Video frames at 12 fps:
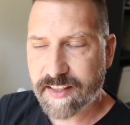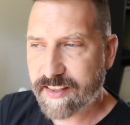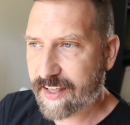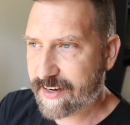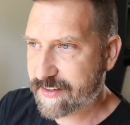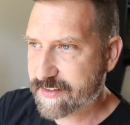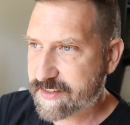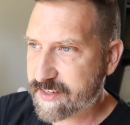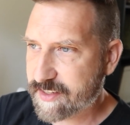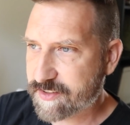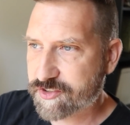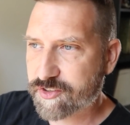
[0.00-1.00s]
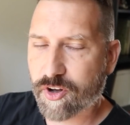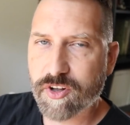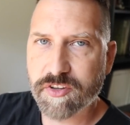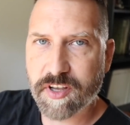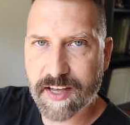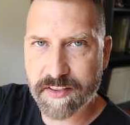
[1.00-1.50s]
that is
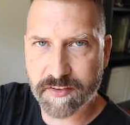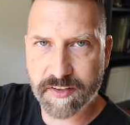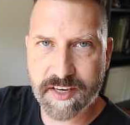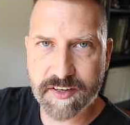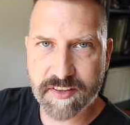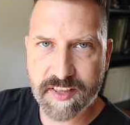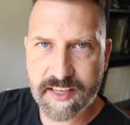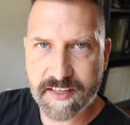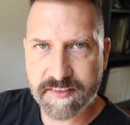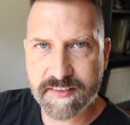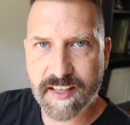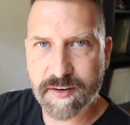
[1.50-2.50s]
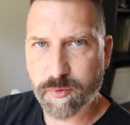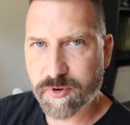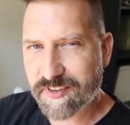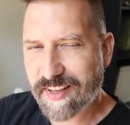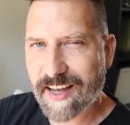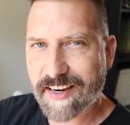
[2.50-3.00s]
installed on the later things that
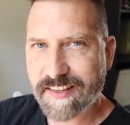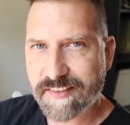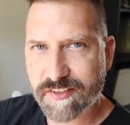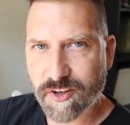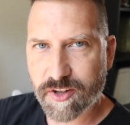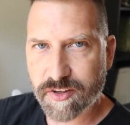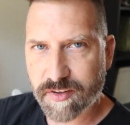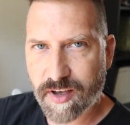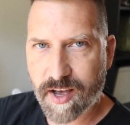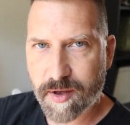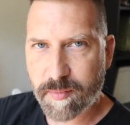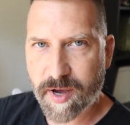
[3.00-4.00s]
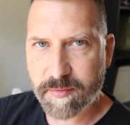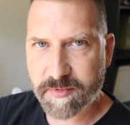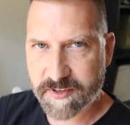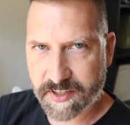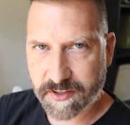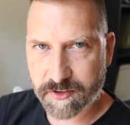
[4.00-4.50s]
was not installed on my
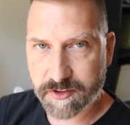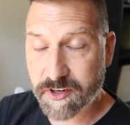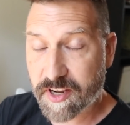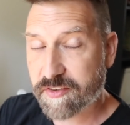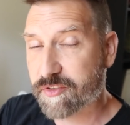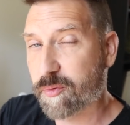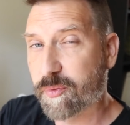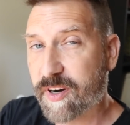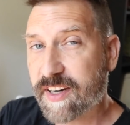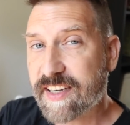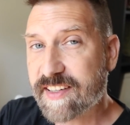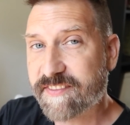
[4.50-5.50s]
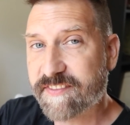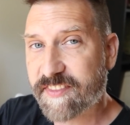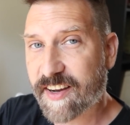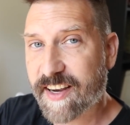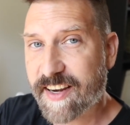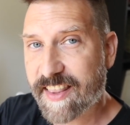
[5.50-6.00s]
particular unit. So we're going to
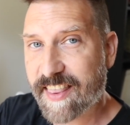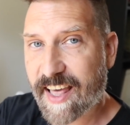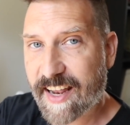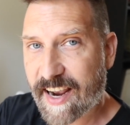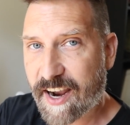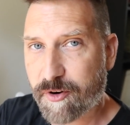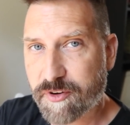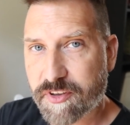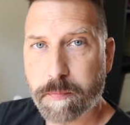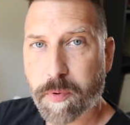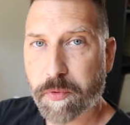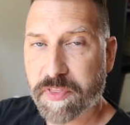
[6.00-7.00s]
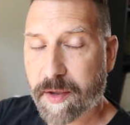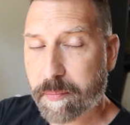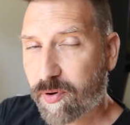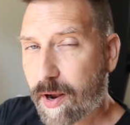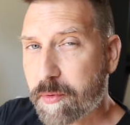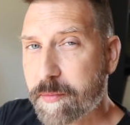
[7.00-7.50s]
find that out. But what that
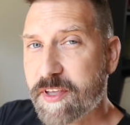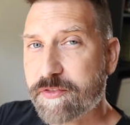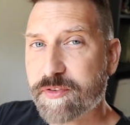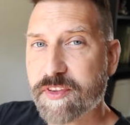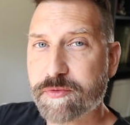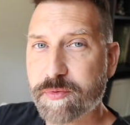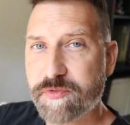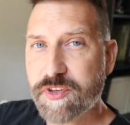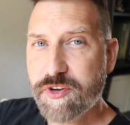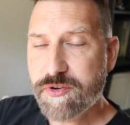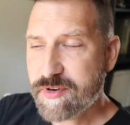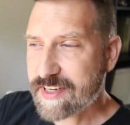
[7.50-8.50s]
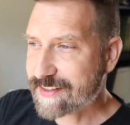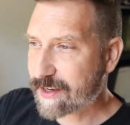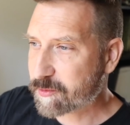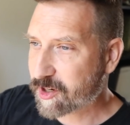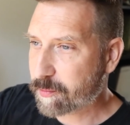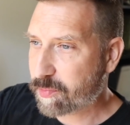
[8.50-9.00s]
probably means for this review is I'm
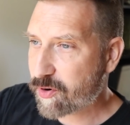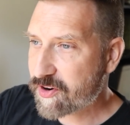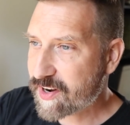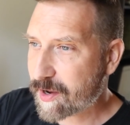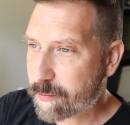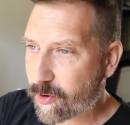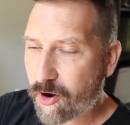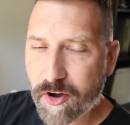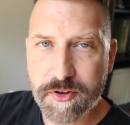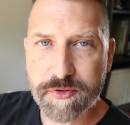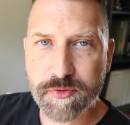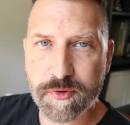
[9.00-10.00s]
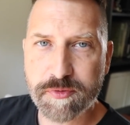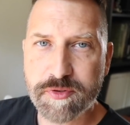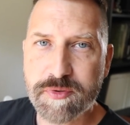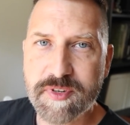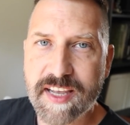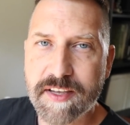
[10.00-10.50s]
going to put it on pause for a
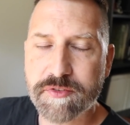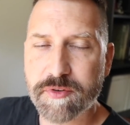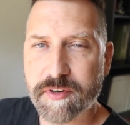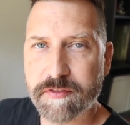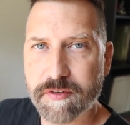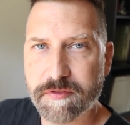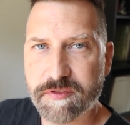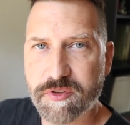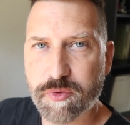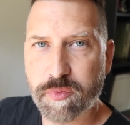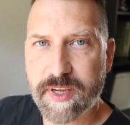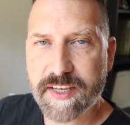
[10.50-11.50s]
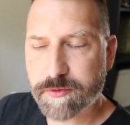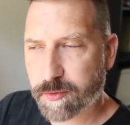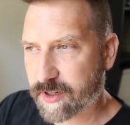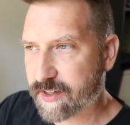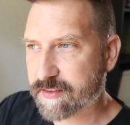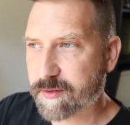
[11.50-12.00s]
few days or even a few weeks,
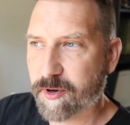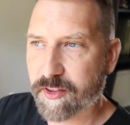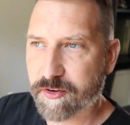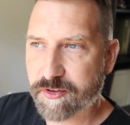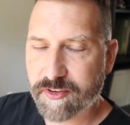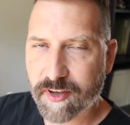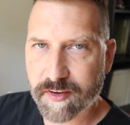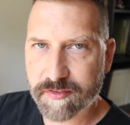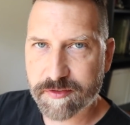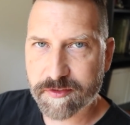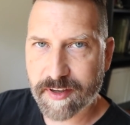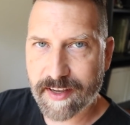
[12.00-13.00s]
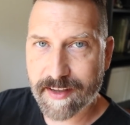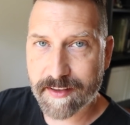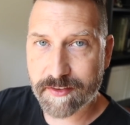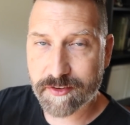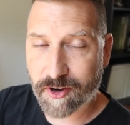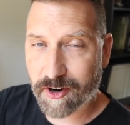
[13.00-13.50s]
work on some other stuff,
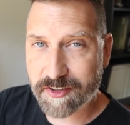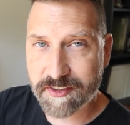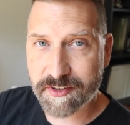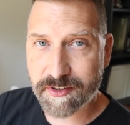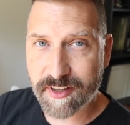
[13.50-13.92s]
and talk to you